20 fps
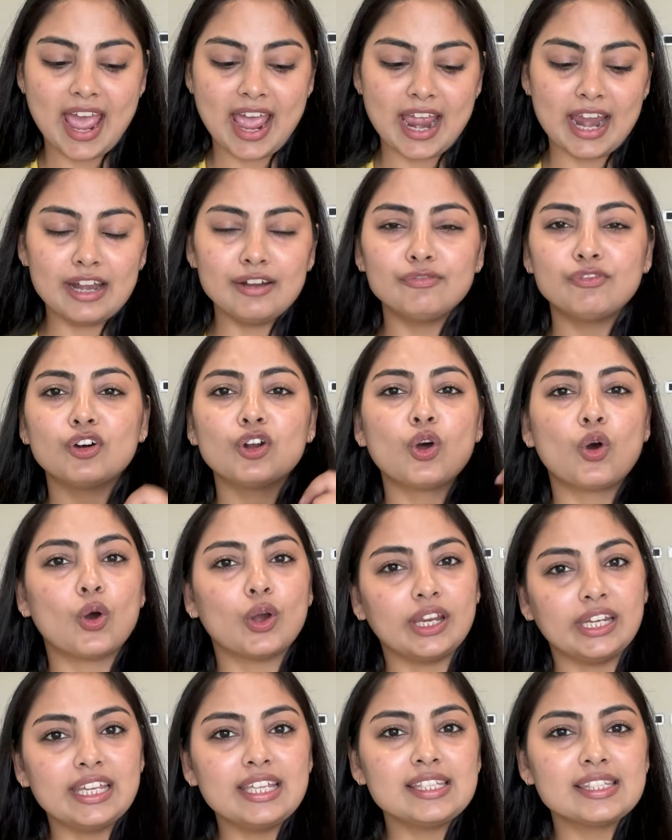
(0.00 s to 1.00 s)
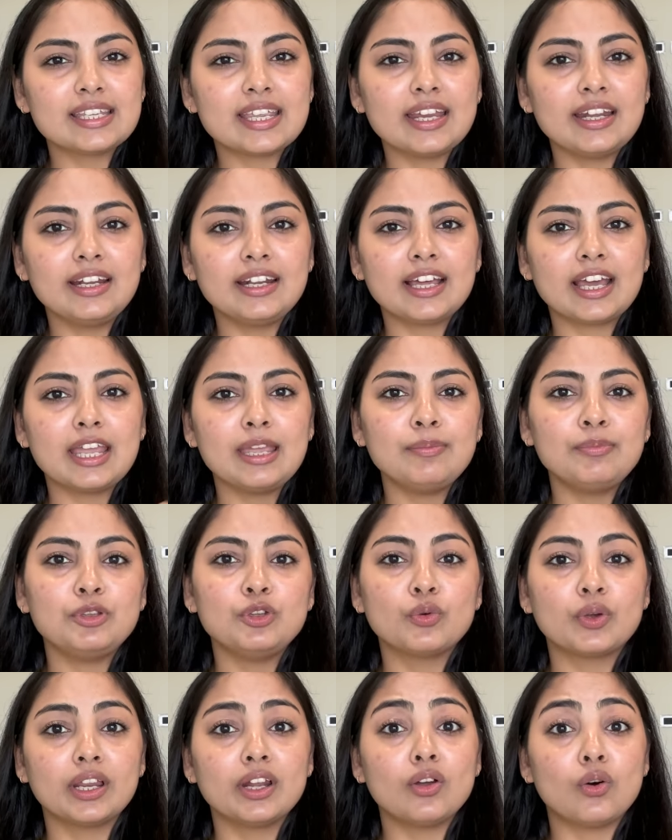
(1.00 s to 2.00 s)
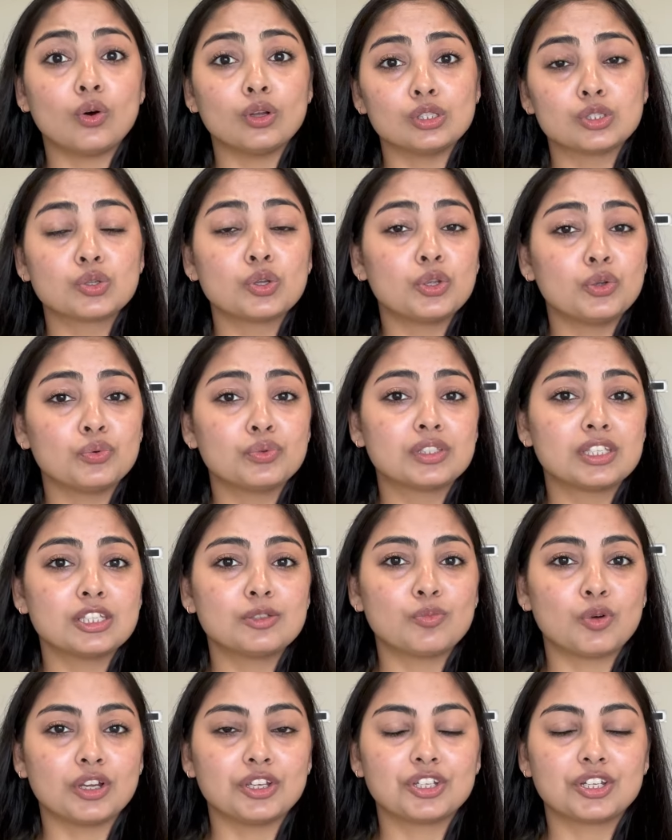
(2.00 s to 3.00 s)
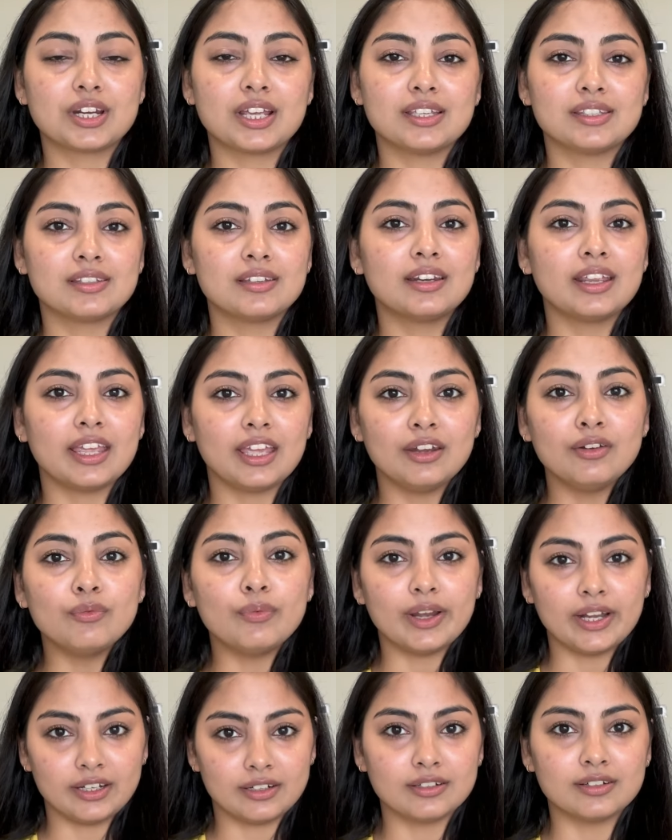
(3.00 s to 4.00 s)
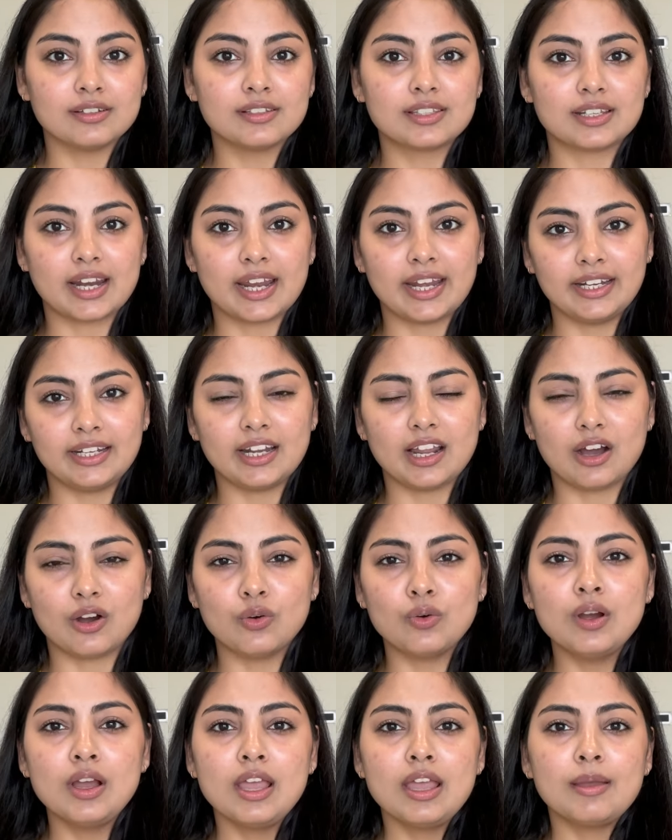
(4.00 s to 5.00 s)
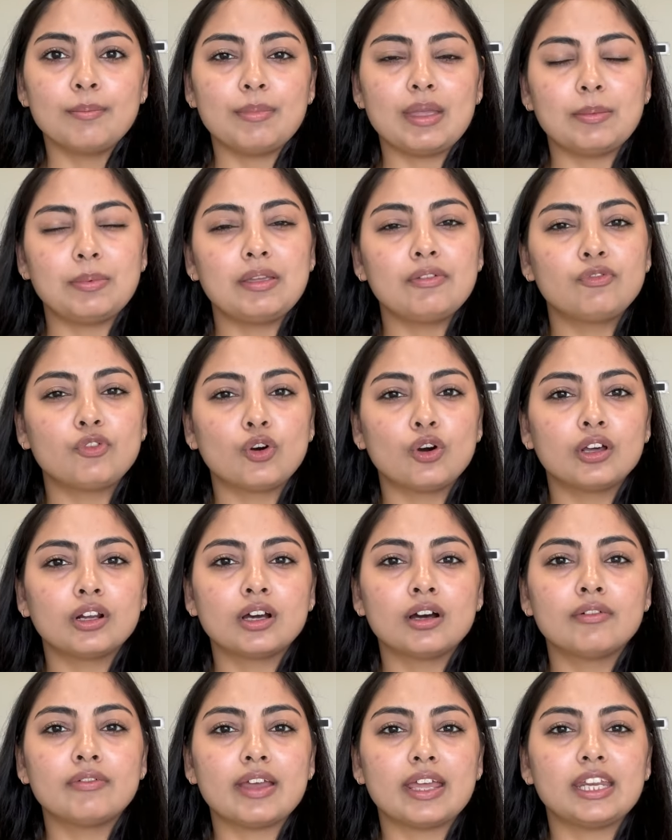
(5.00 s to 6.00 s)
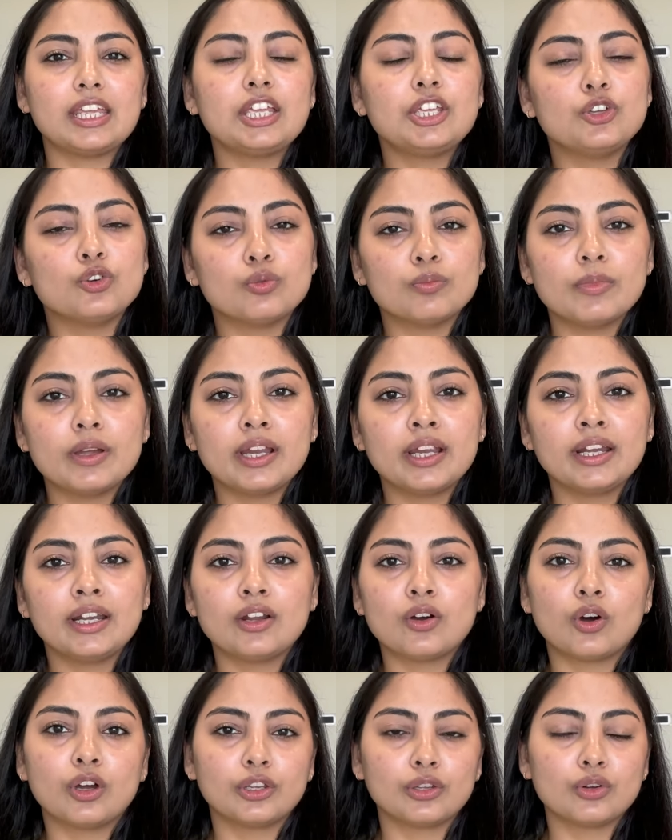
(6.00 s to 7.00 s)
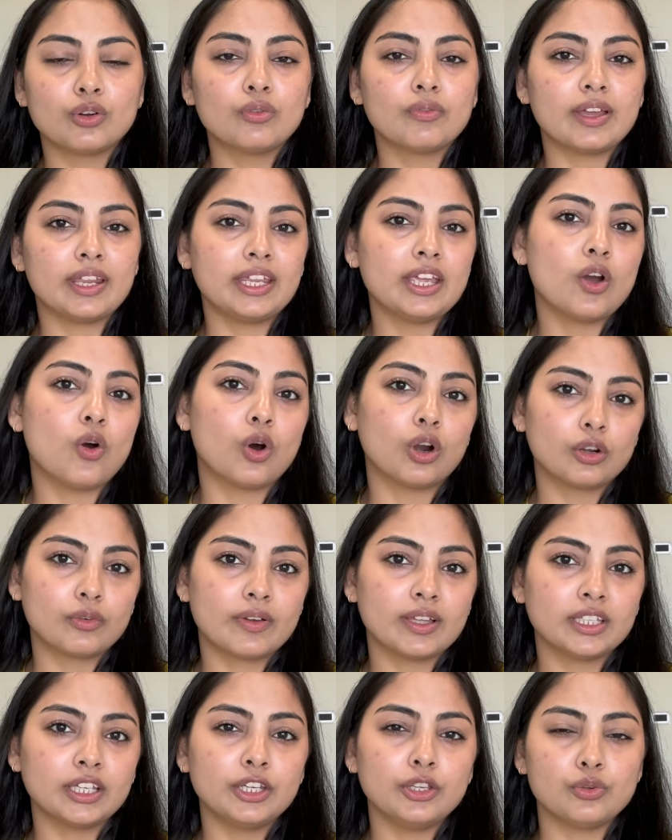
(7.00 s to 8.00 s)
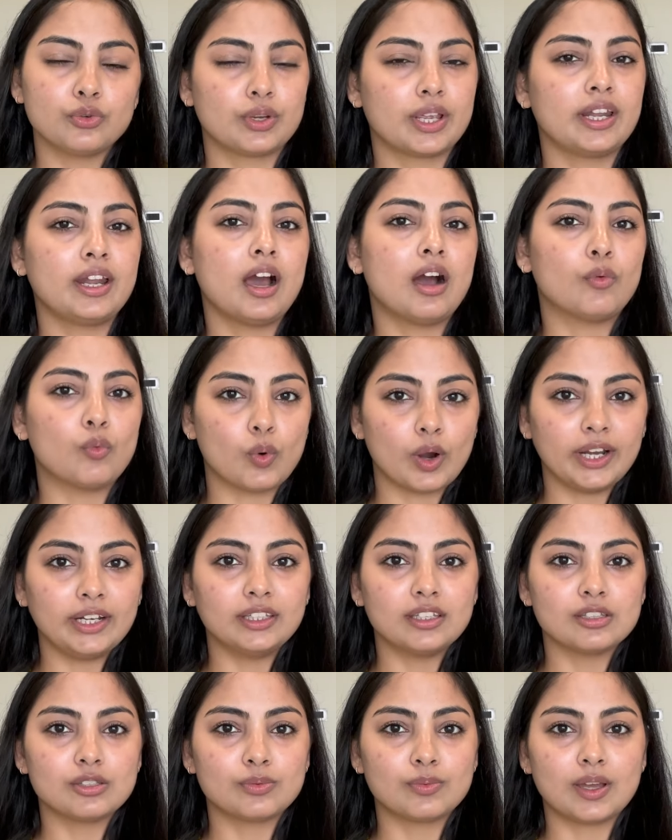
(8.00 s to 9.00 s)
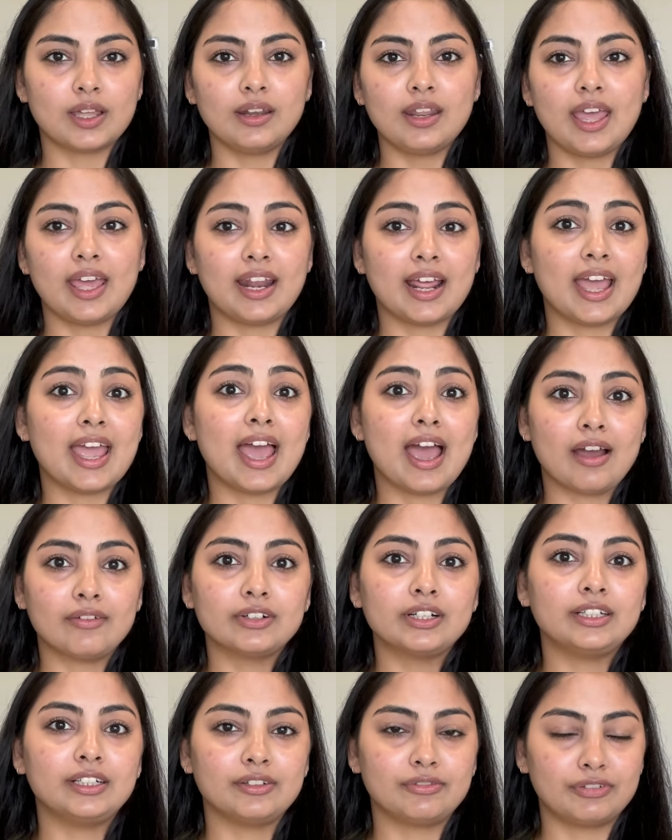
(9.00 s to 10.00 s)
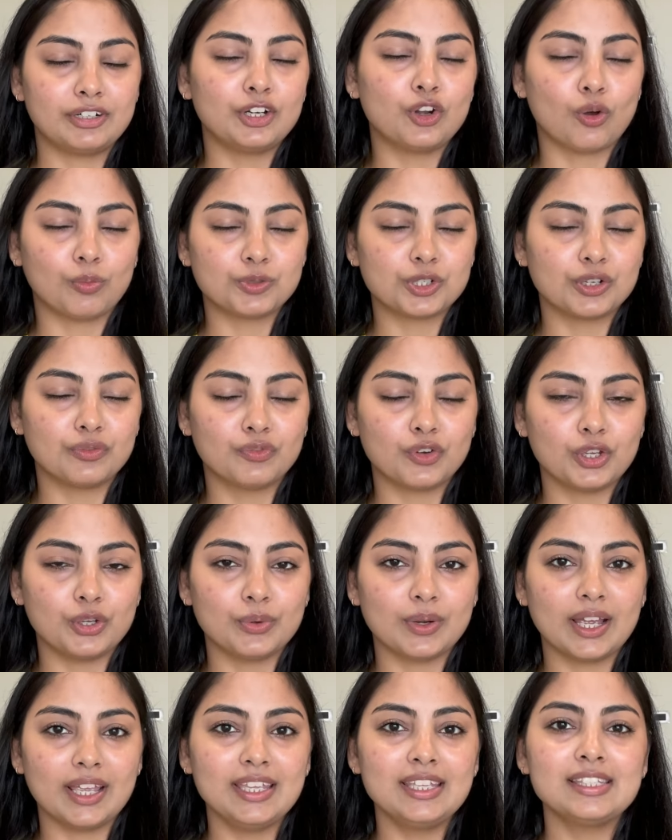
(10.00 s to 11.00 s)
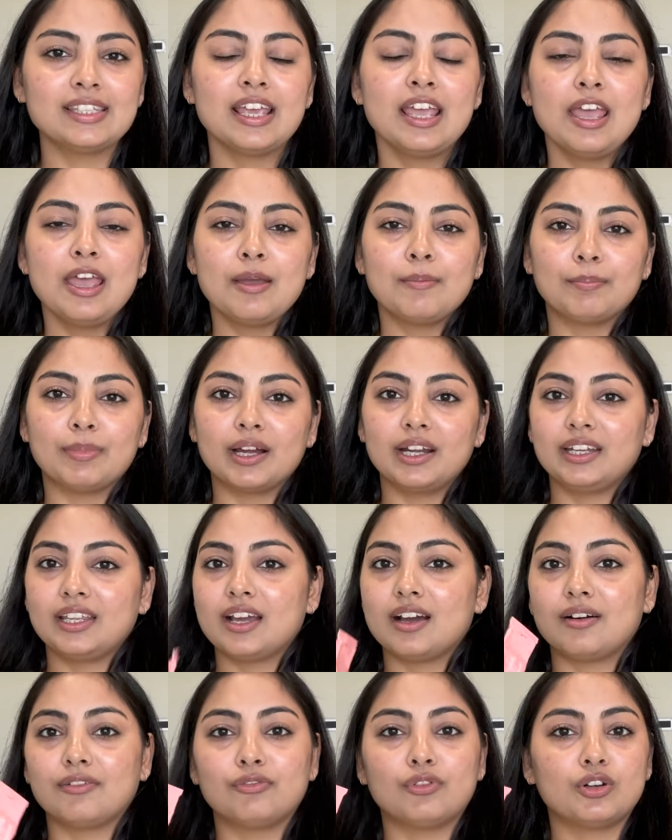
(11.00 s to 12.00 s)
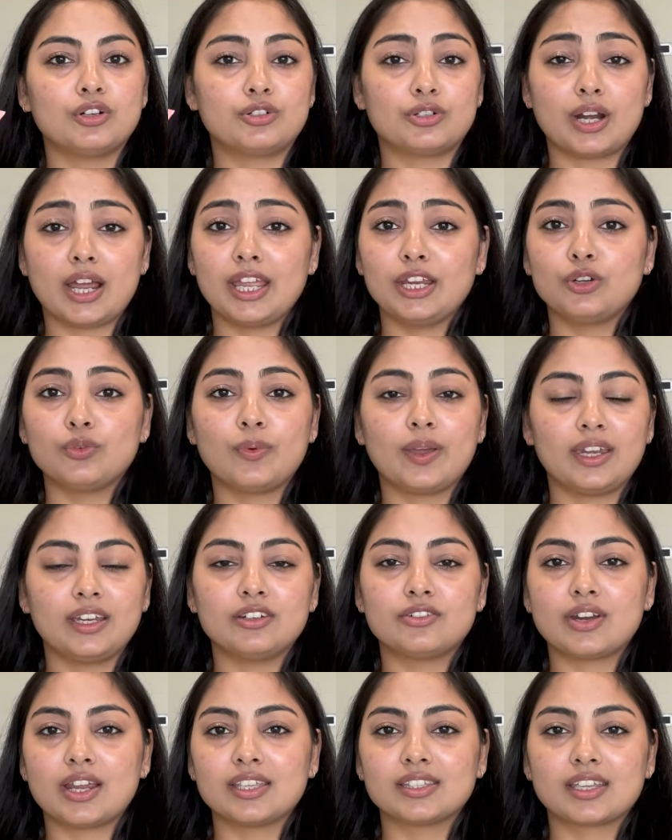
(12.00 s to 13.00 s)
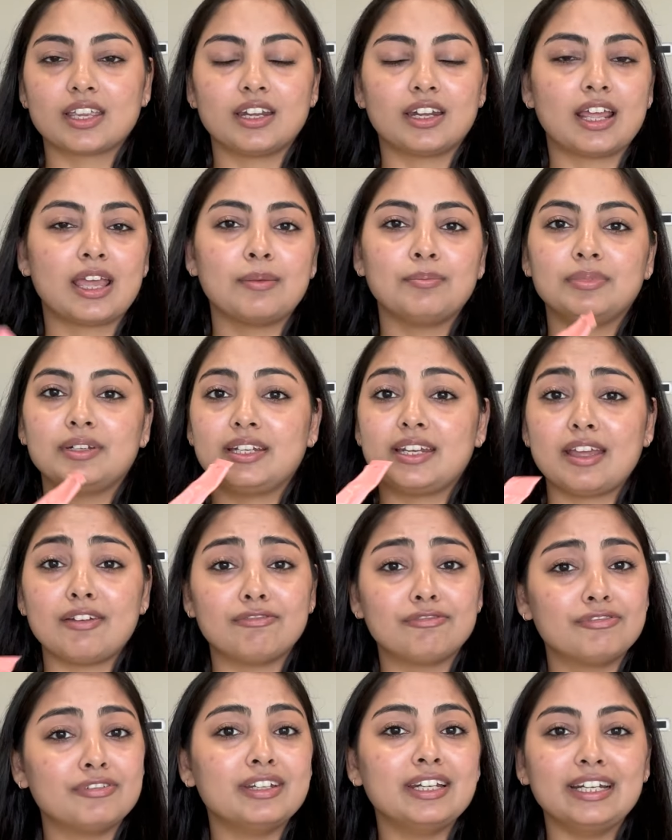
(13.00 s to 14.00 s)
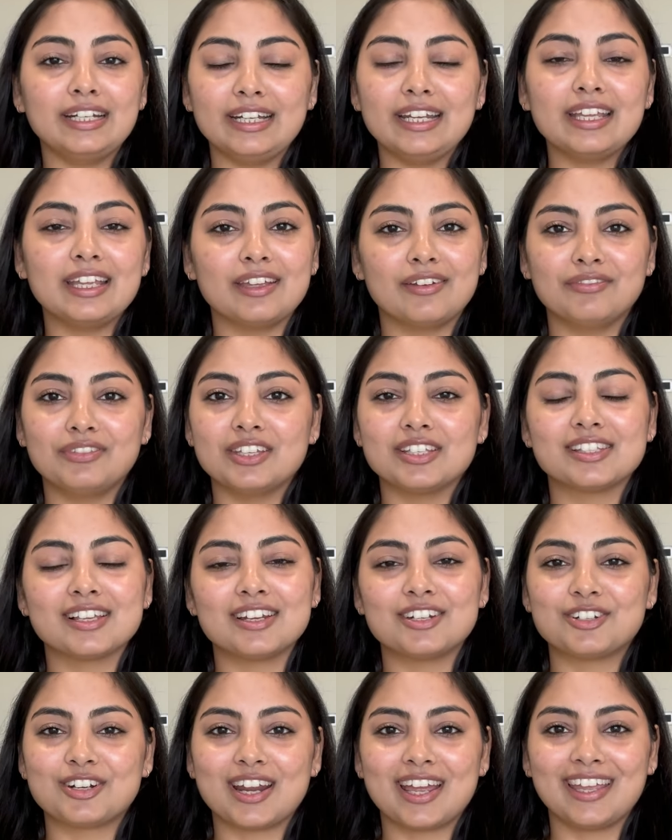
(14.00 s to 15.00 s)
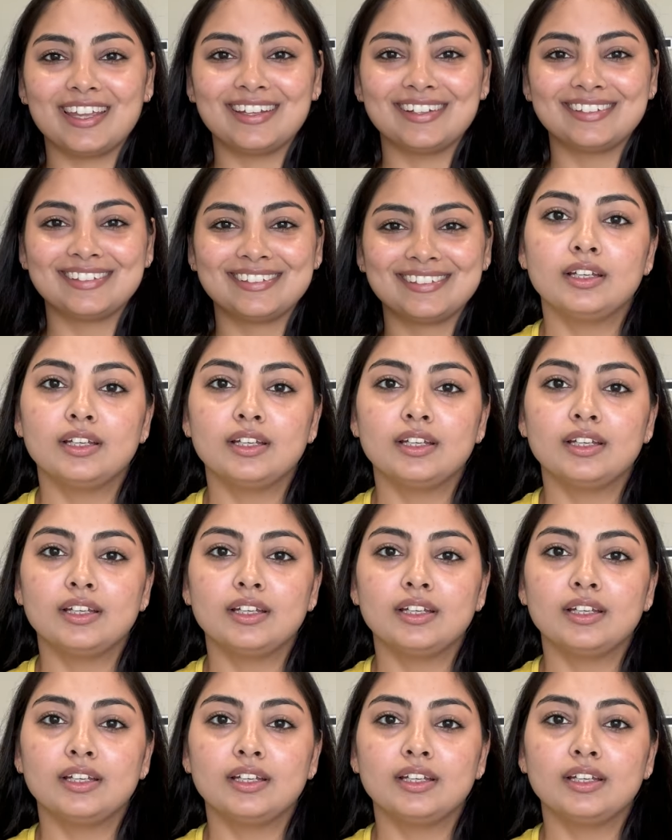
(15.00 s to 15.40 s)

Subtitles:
And for oily skin type, you can also use this moisturizer in winters right now. Maybe for a very humid or very hot weather, you can avoid this one, and I have a different option for you guys. But yeah, for dry to very dry skin type, definitely give this a try.